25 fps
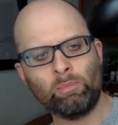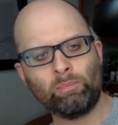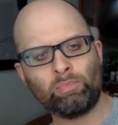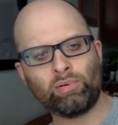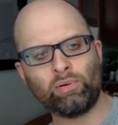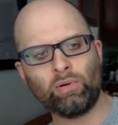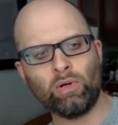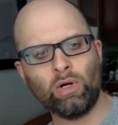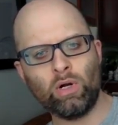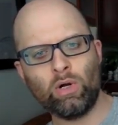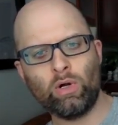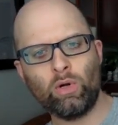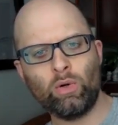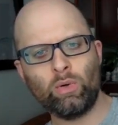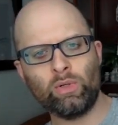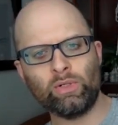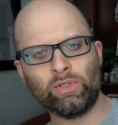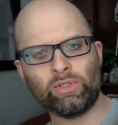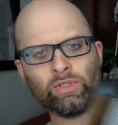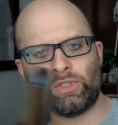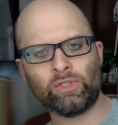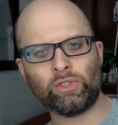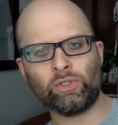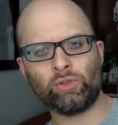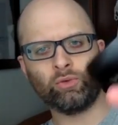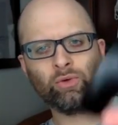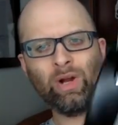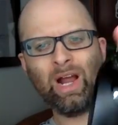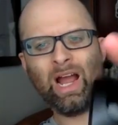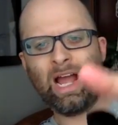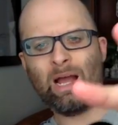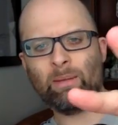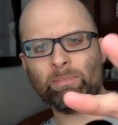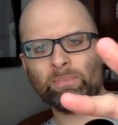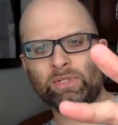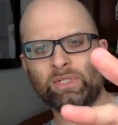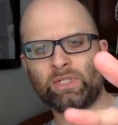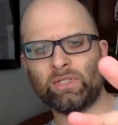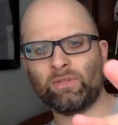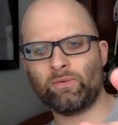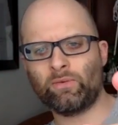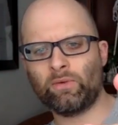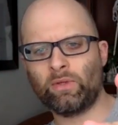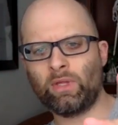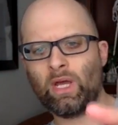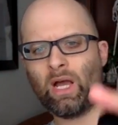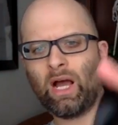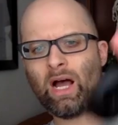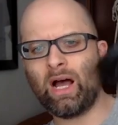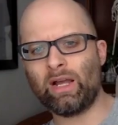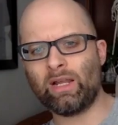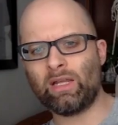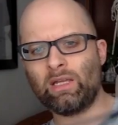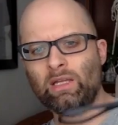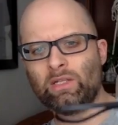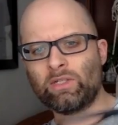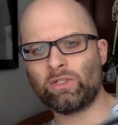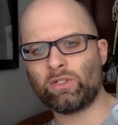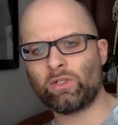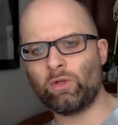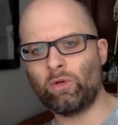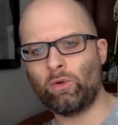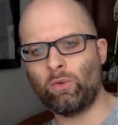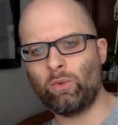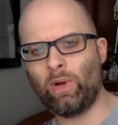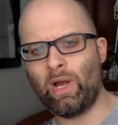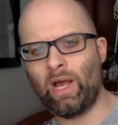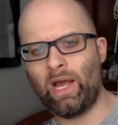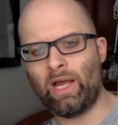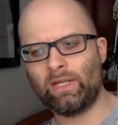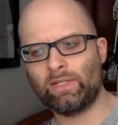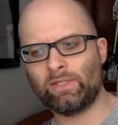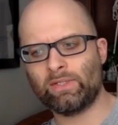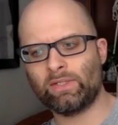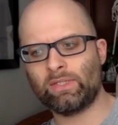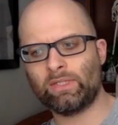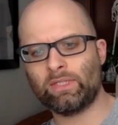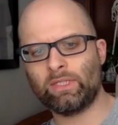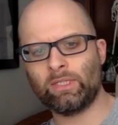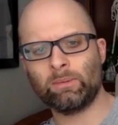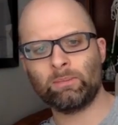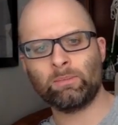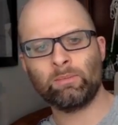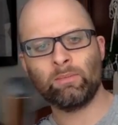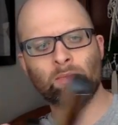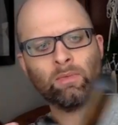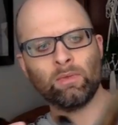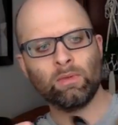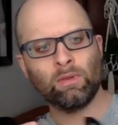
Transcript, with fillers: Pro Straps for the Oculus Quest.